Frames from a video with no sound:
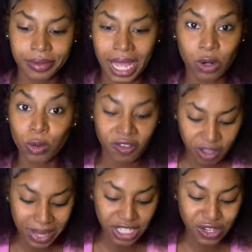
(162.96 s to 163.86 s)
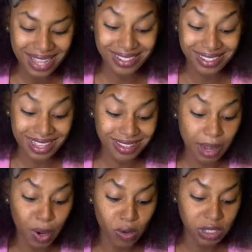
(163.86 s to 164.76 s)
I don't know if you've been trying to test
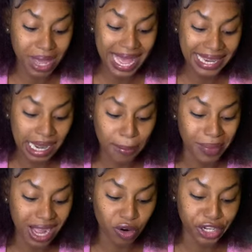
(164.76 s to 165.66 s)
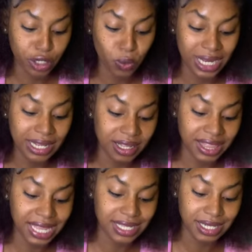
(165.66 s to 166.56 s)
them out behind them back, or you're doing little
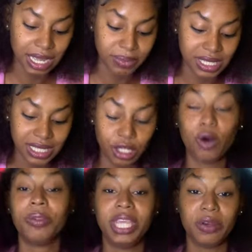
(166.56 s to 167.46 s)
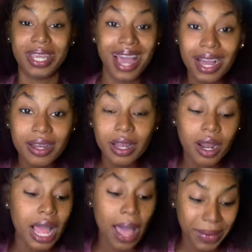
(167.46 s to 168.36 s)
things to them to see how they react.
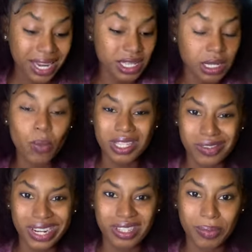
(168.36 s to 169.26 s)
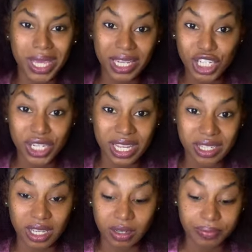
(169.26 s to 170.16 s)
I'm getting someone's ready to be
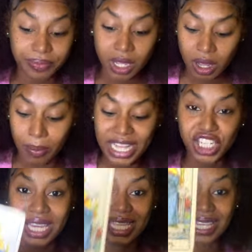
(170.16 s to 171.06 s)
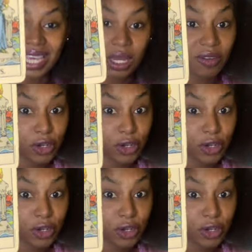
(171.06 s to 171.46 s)
initiated. Magic is the King of